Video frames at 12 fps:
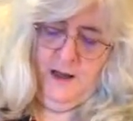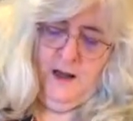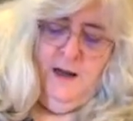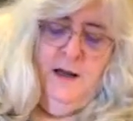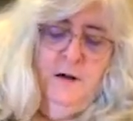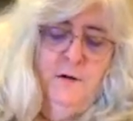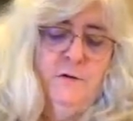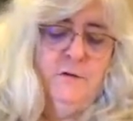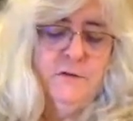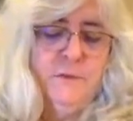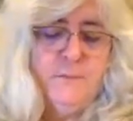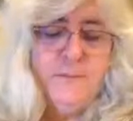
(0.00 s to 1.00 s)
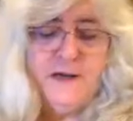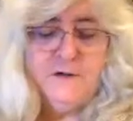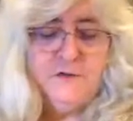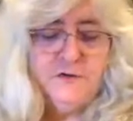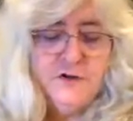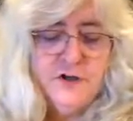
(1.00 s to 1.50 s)
Here's the
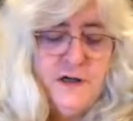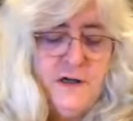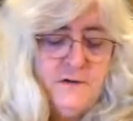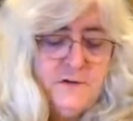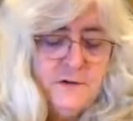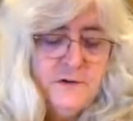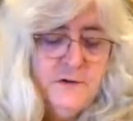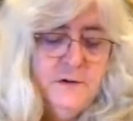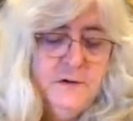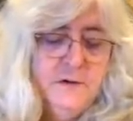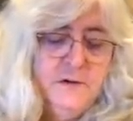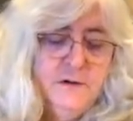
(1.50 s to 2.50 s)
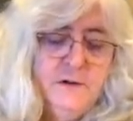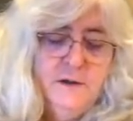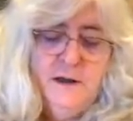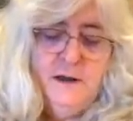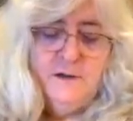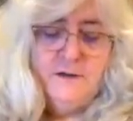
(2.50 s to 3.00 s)
base sheet.
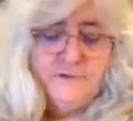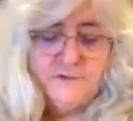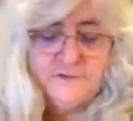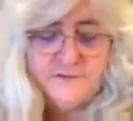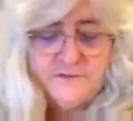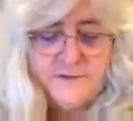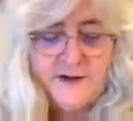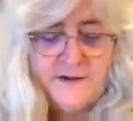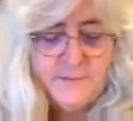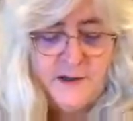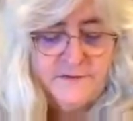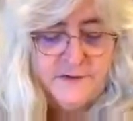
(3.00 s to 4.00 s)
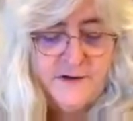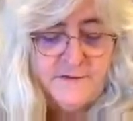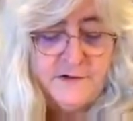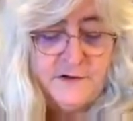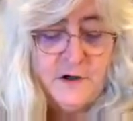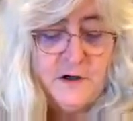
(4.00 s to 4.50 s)
This is a
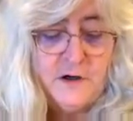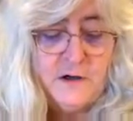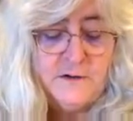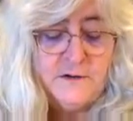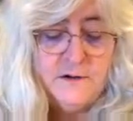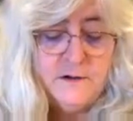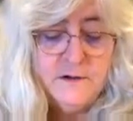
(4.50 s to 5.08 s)
5x7 card,